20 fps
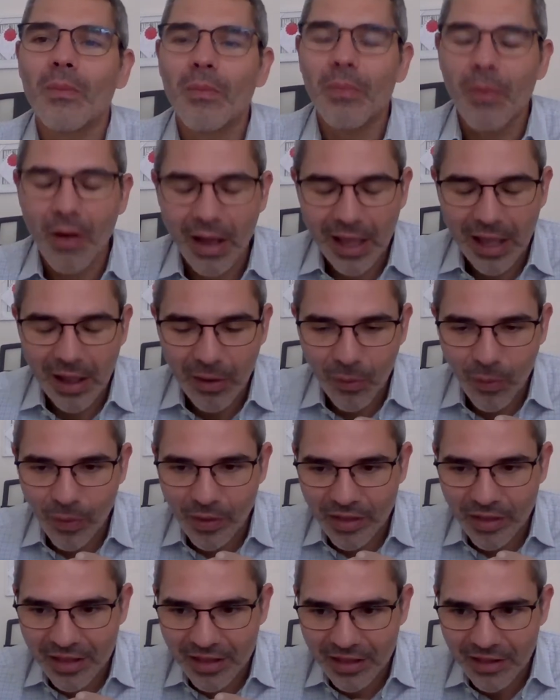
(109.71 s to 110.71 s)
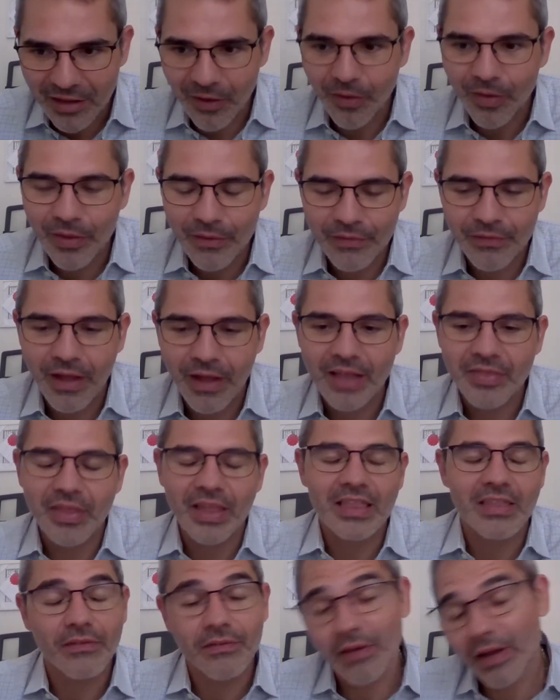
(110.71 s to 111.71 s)
But it was still the fact
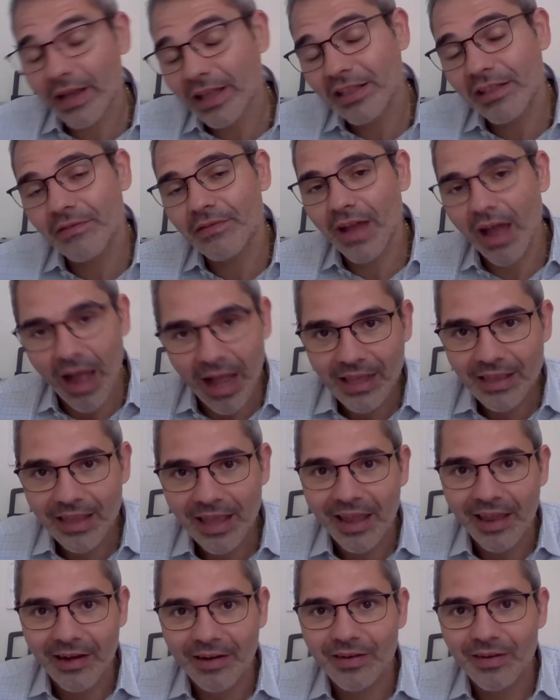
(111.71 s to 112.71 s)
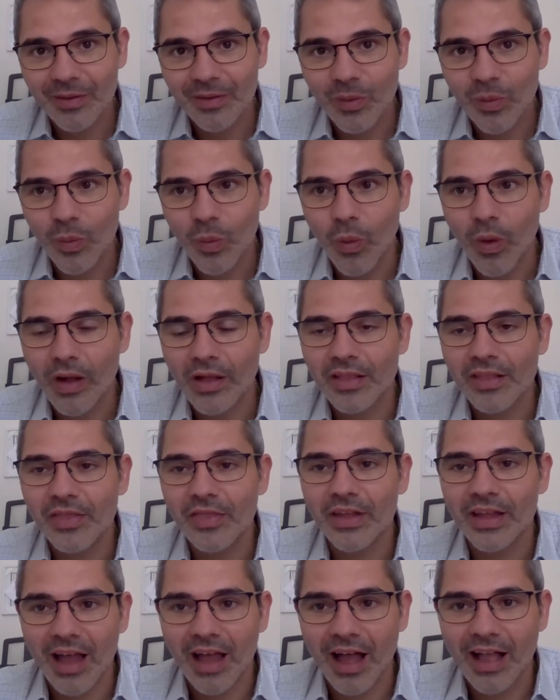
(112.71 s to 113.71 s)
that divisive content was
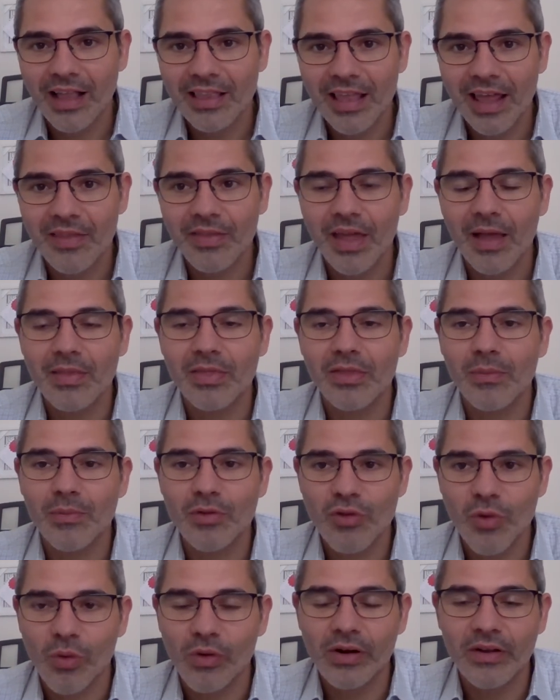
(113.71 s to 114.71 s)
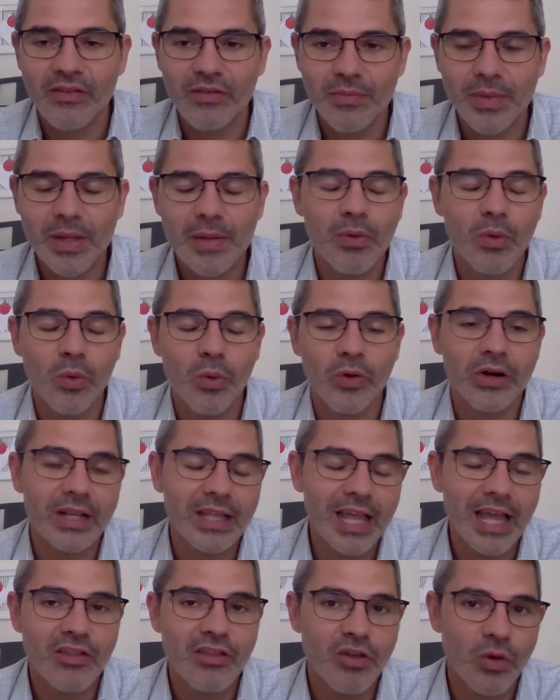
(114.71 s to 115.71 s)
the content that the majority of people were
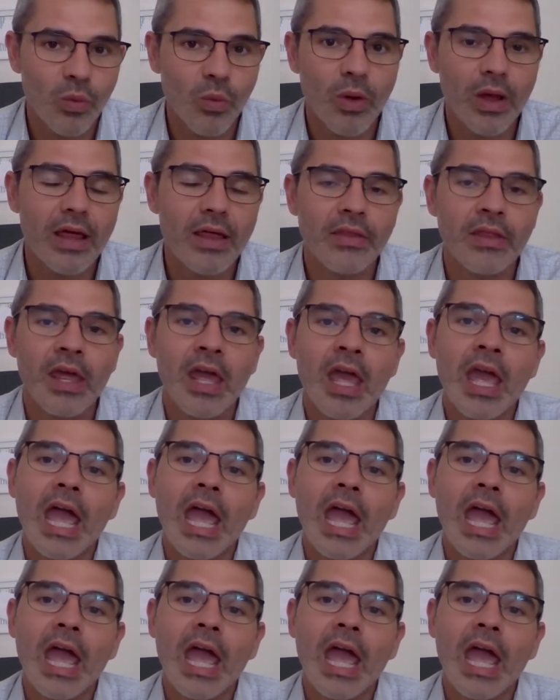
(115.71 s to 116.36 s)
engaging with.